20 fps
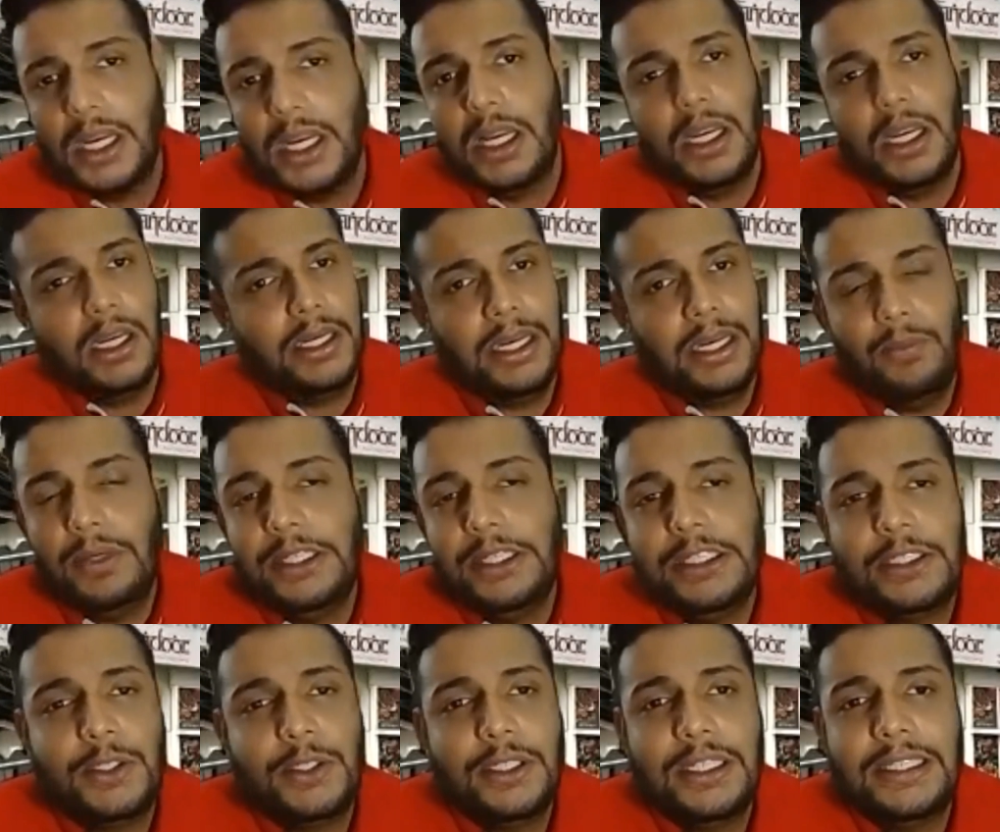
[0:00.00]
then we're just
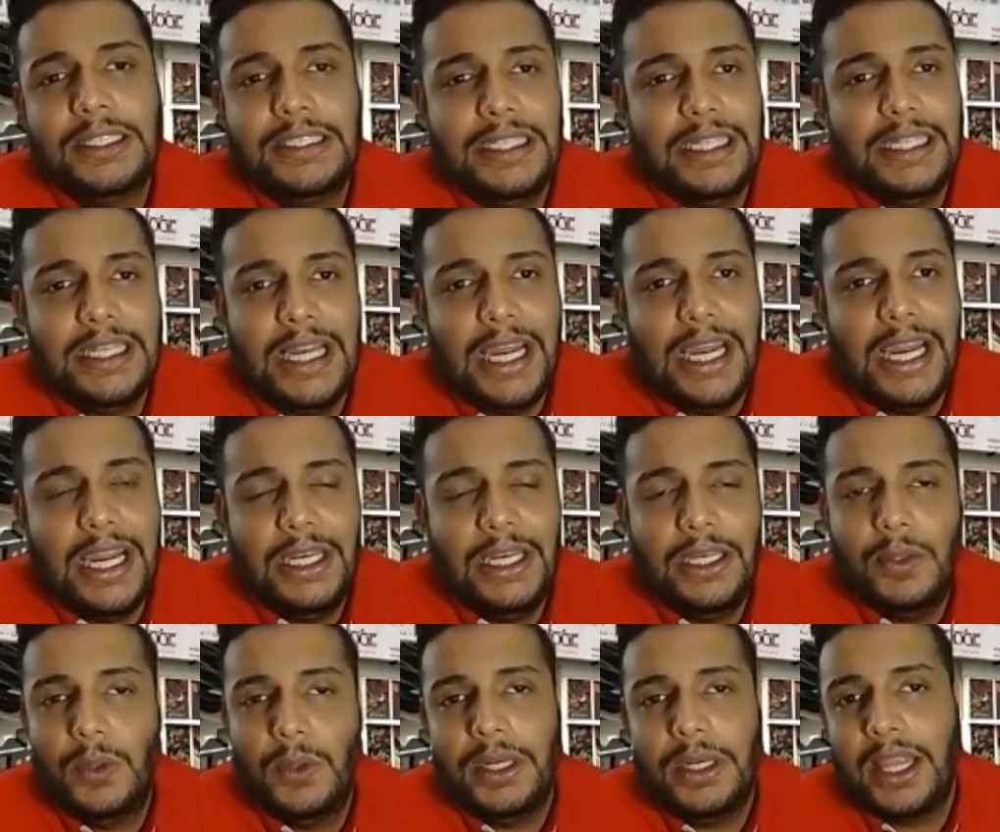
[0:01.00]
going to sit there and do
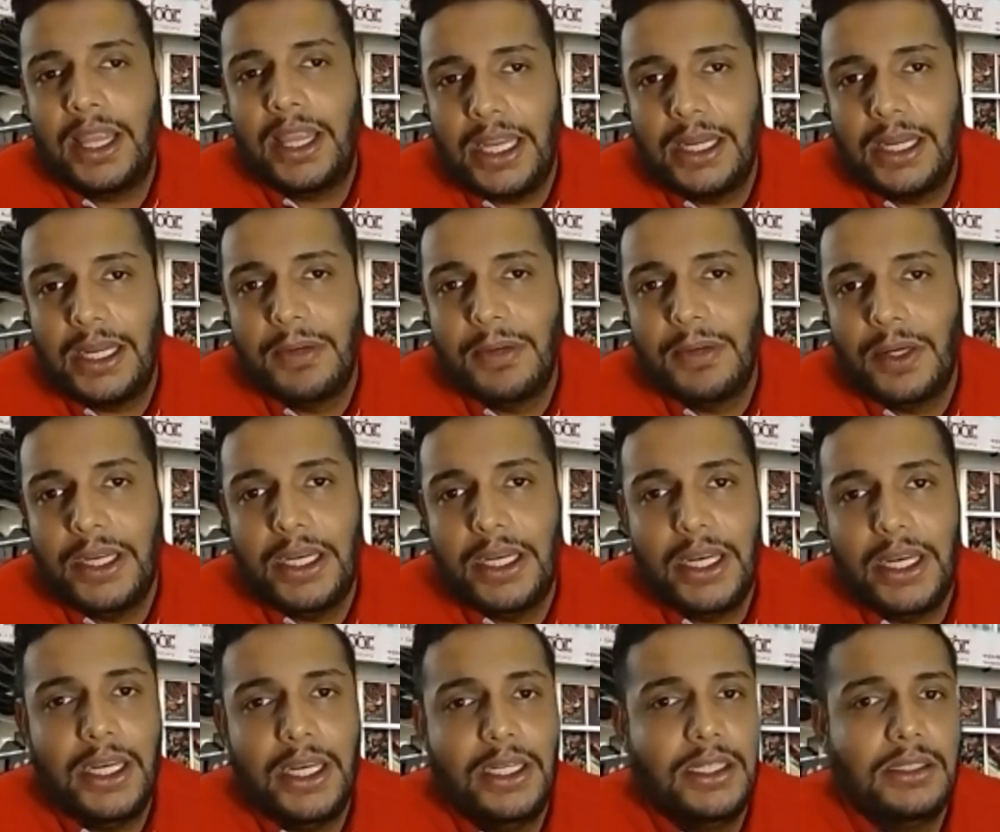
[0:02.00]
nothing about it.
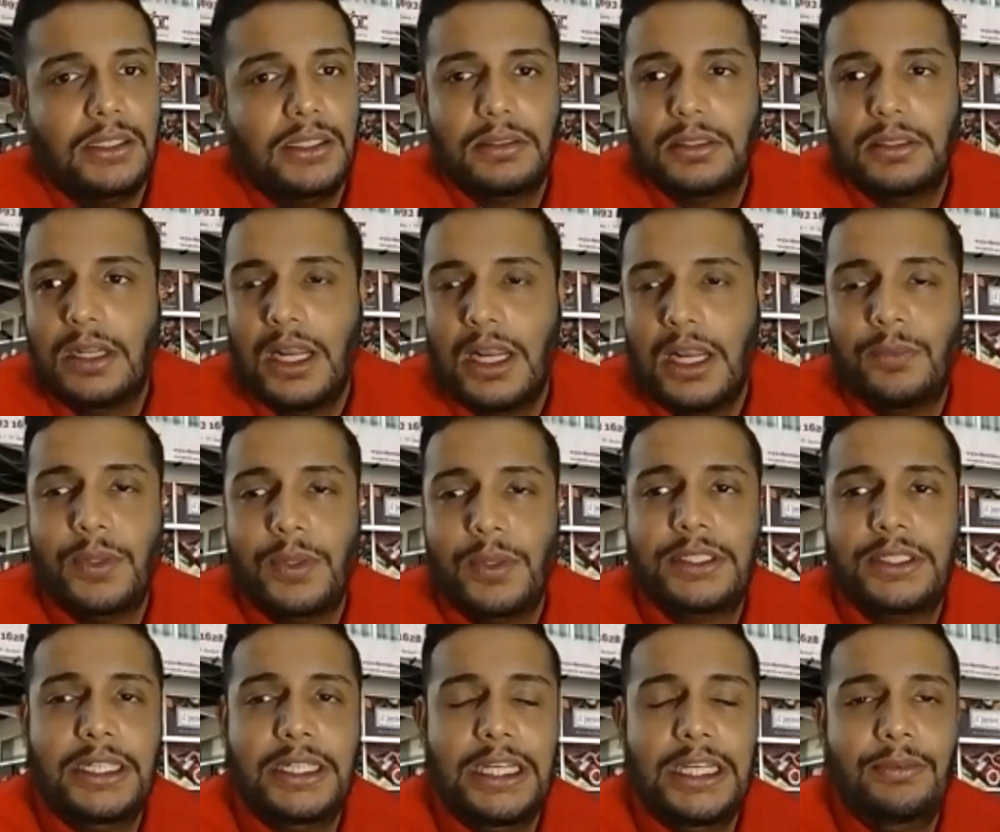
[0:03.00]
And
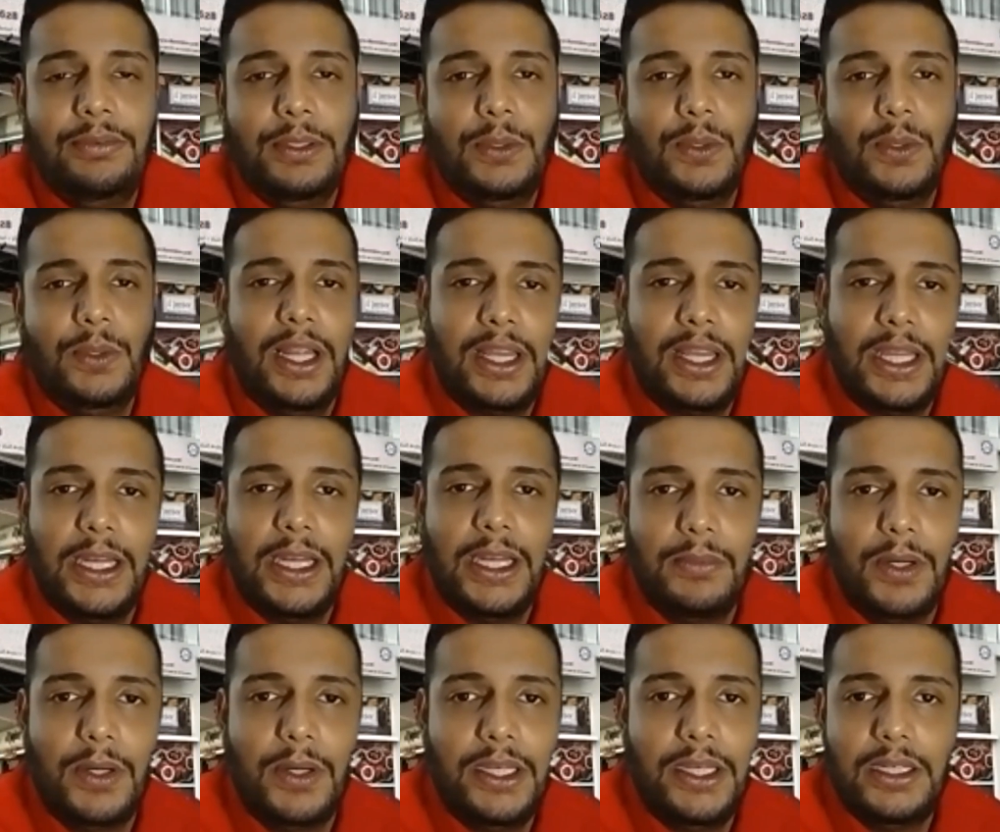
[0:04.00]
unfortunately, if you do nothing
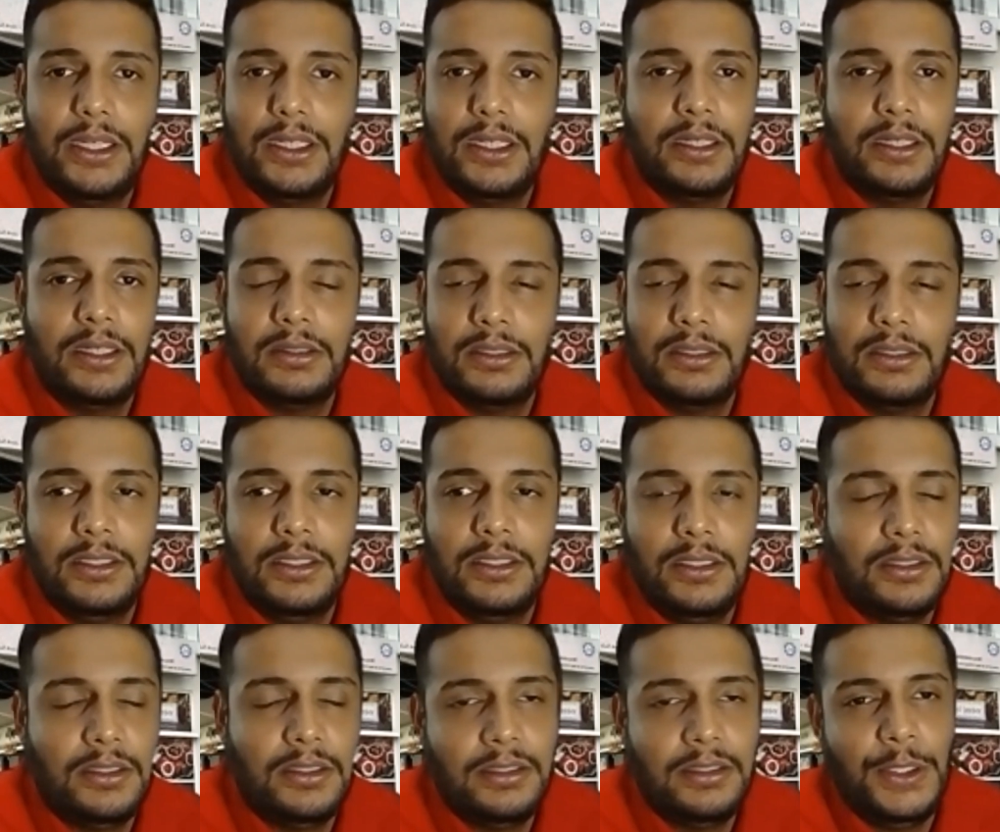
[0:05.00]
about it,
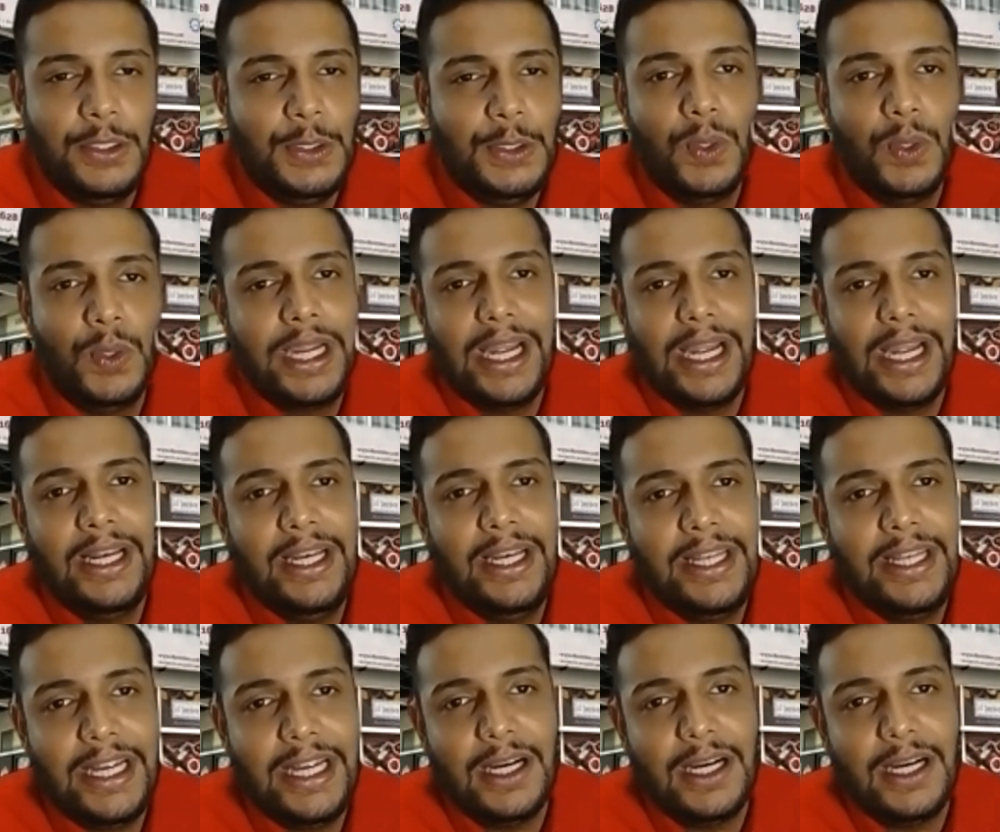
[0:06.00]
you won't get
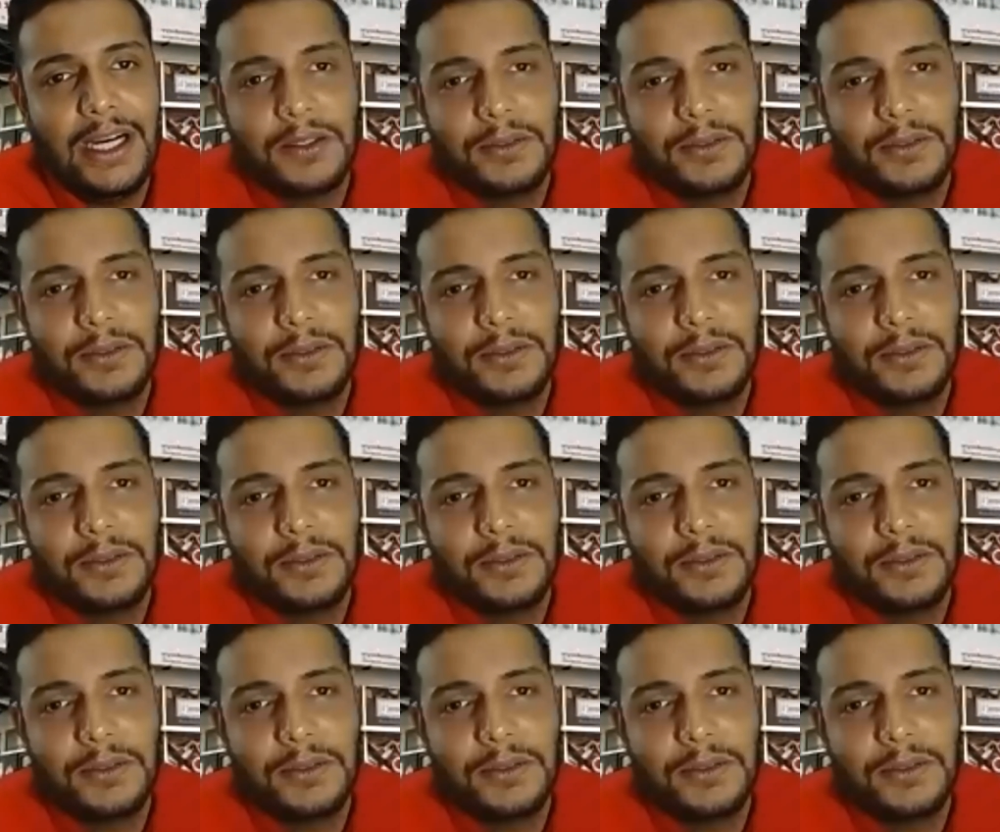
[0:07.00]
anything out of